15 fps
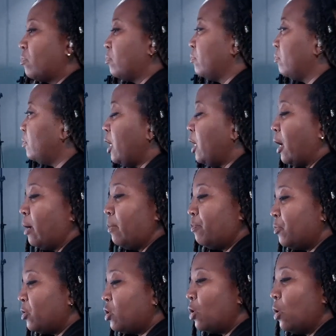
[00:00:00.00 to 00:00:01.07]
Yeah,
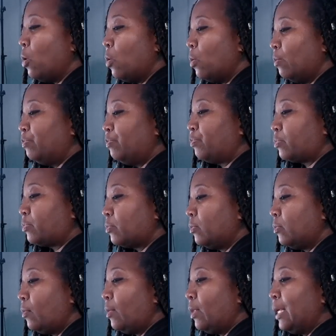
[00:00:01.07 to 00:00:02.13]
so
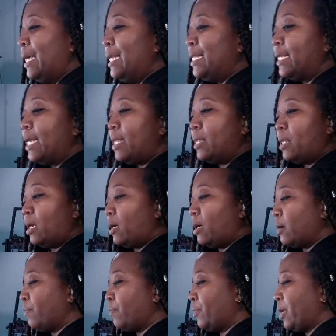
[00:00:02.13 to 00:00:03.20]
it's in
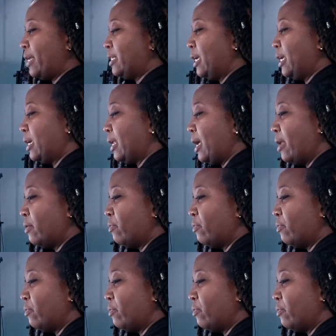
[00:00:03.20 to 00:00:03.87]
there. I take it out of